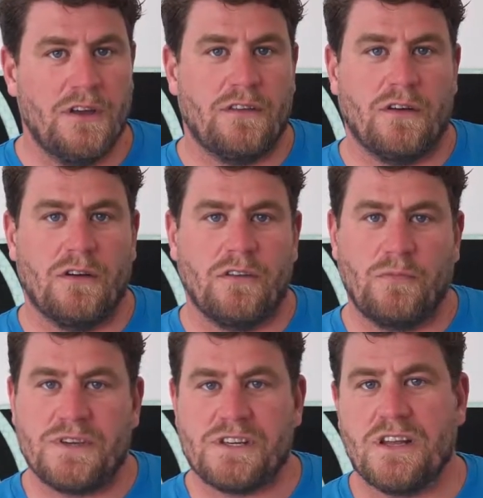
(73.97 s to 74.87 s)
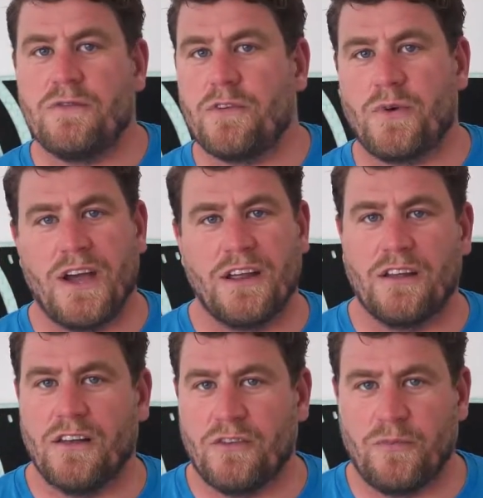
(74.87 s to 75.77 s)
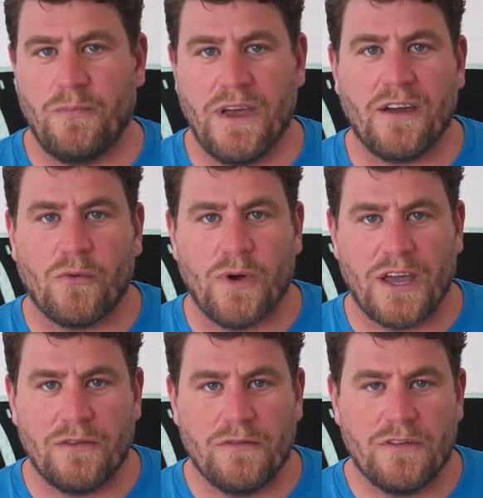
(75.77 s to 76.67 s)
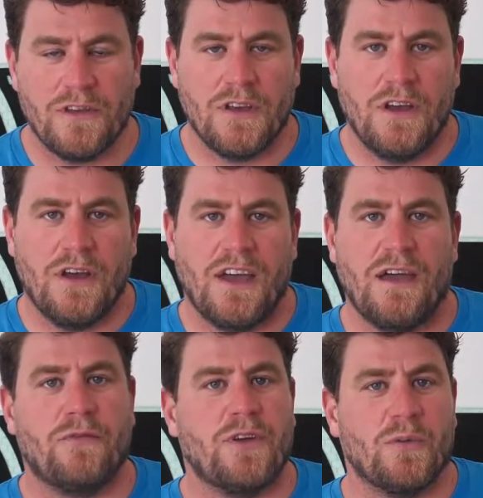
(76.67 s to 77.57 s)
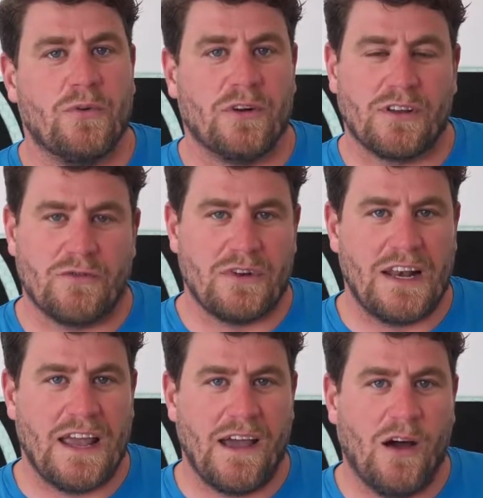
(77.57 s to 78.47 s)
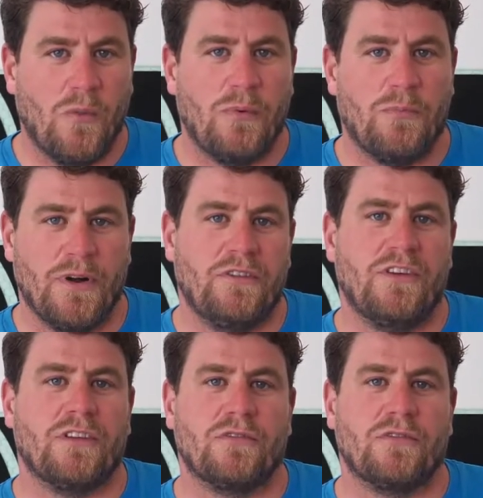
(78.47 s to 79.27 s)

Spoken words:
So especially if you're riding a lot of bigger waves, a heavier board can really help punching